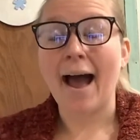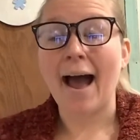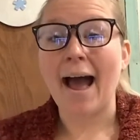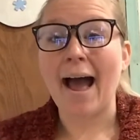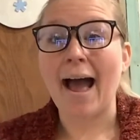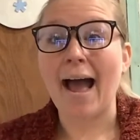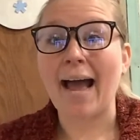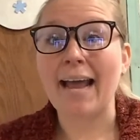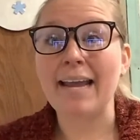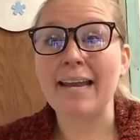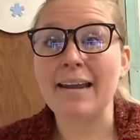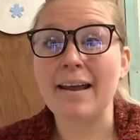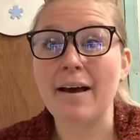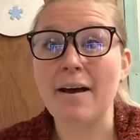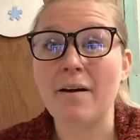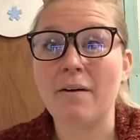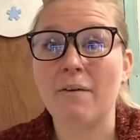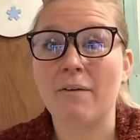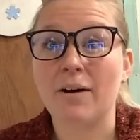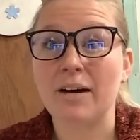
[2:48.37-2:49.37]
I
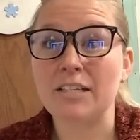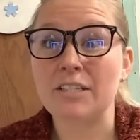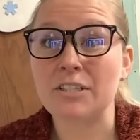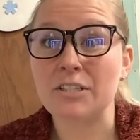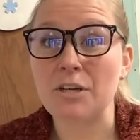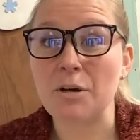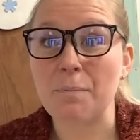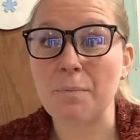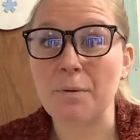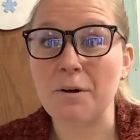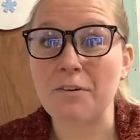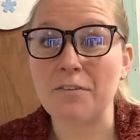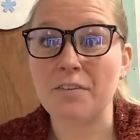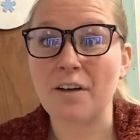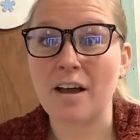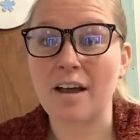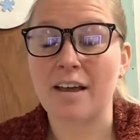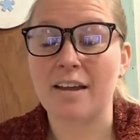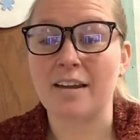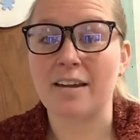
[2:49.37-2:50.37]
know, super
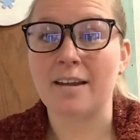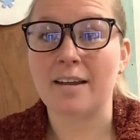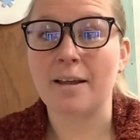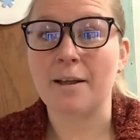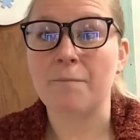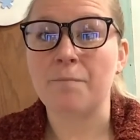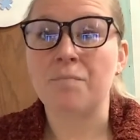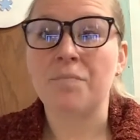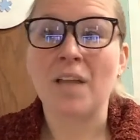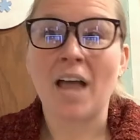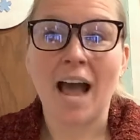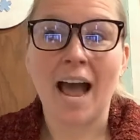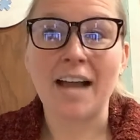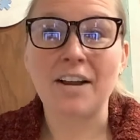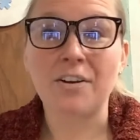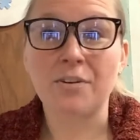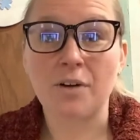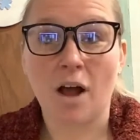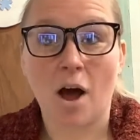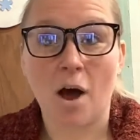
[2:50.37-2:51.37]
fun. I
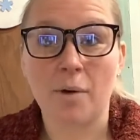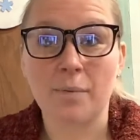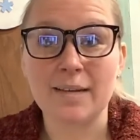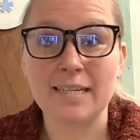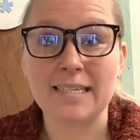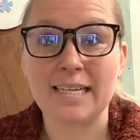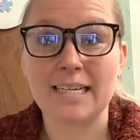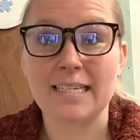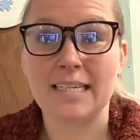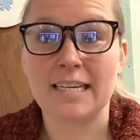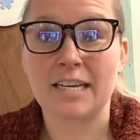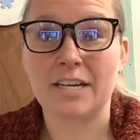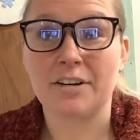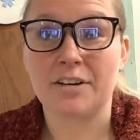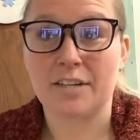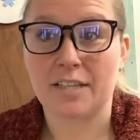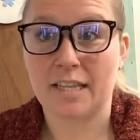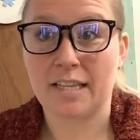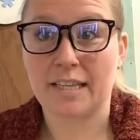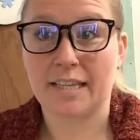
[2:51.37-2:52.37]
don't always get to
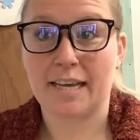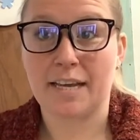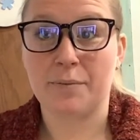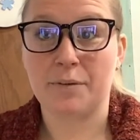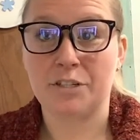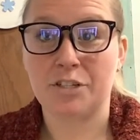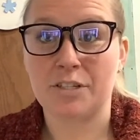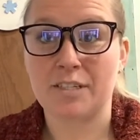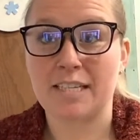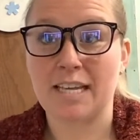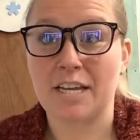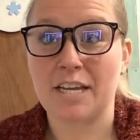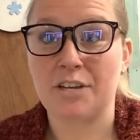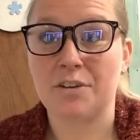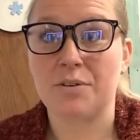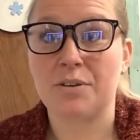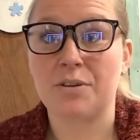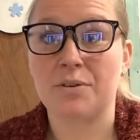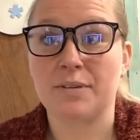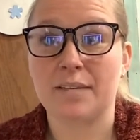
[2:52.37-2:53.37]
hear the languages that you
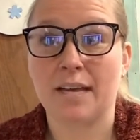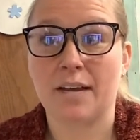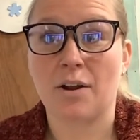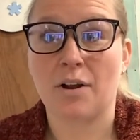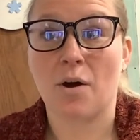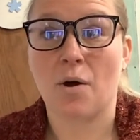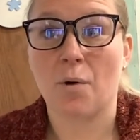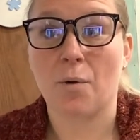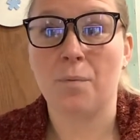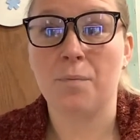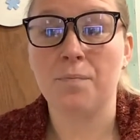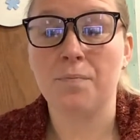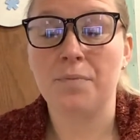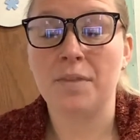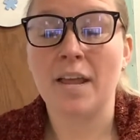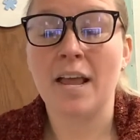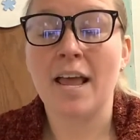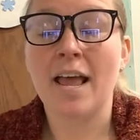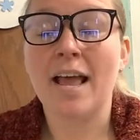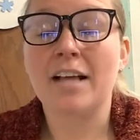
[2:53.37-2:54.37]
use at home,
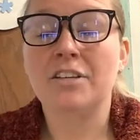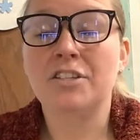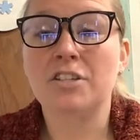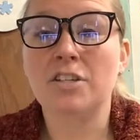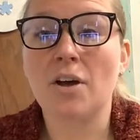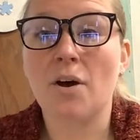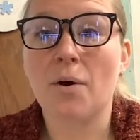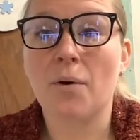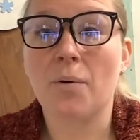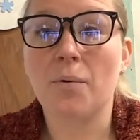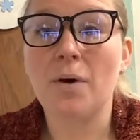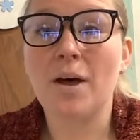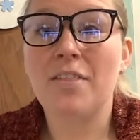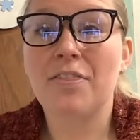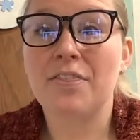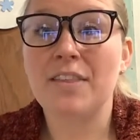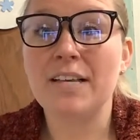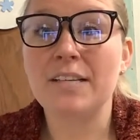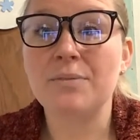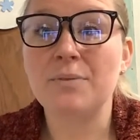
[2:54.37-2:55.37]
so
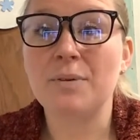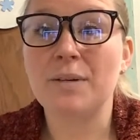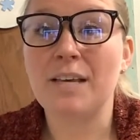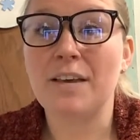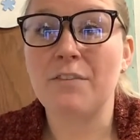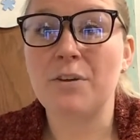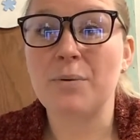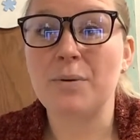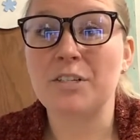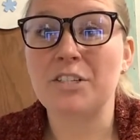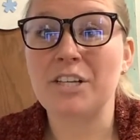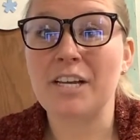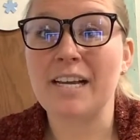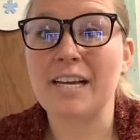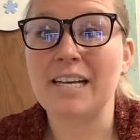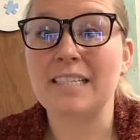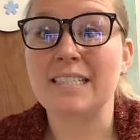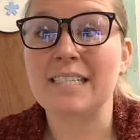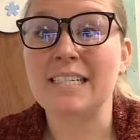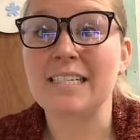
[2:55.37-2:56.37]
this will give you a
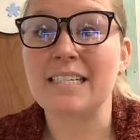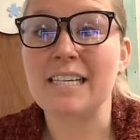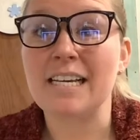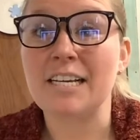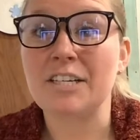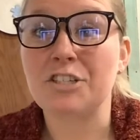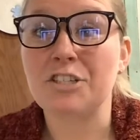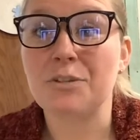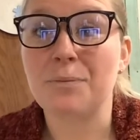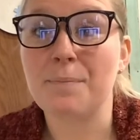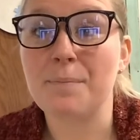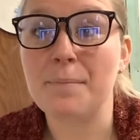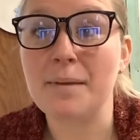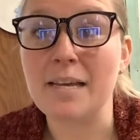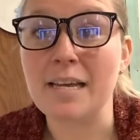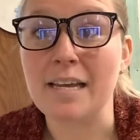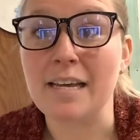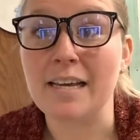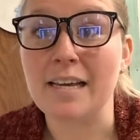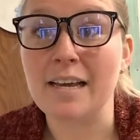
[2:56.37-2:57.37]
chance to teach
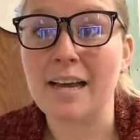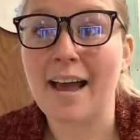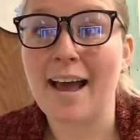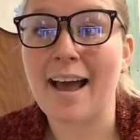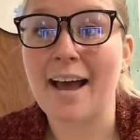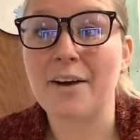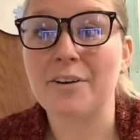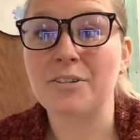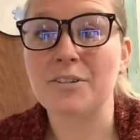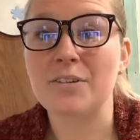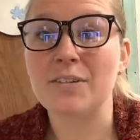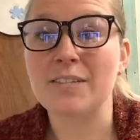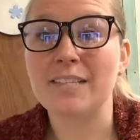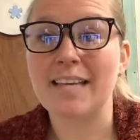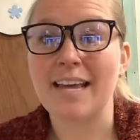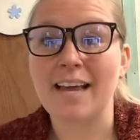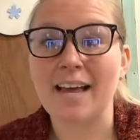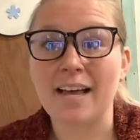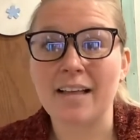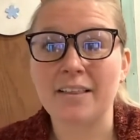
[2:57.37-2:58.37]
me how to
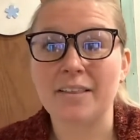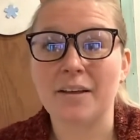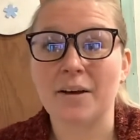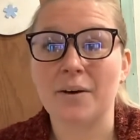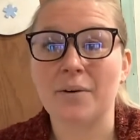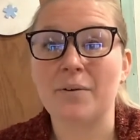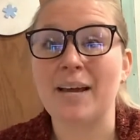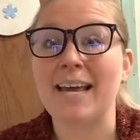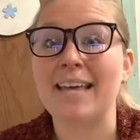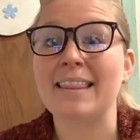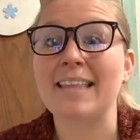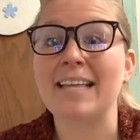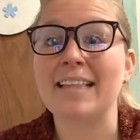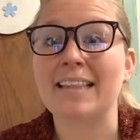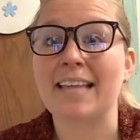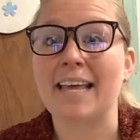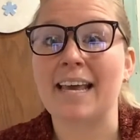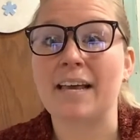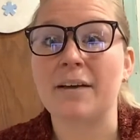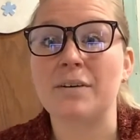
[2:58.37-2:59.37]
say hello in the
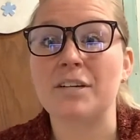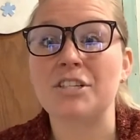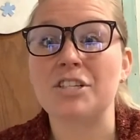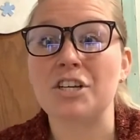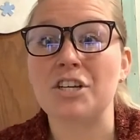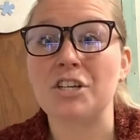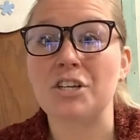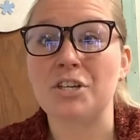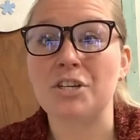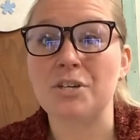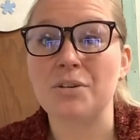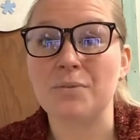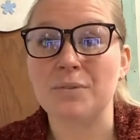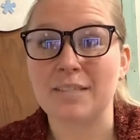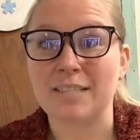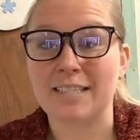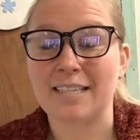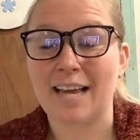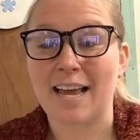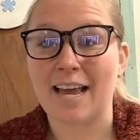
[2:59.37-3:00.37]
language you
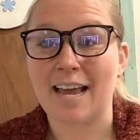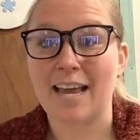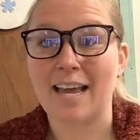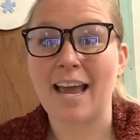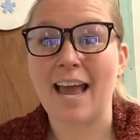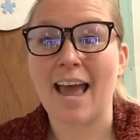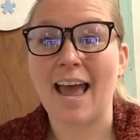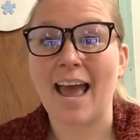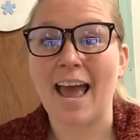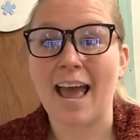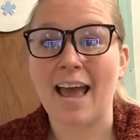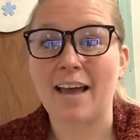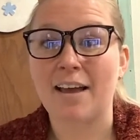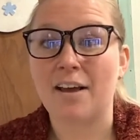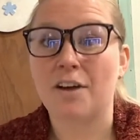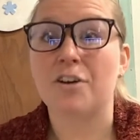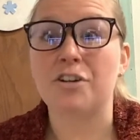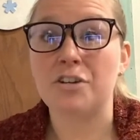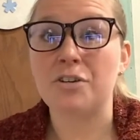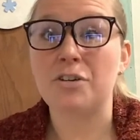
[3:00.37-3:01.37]
say or you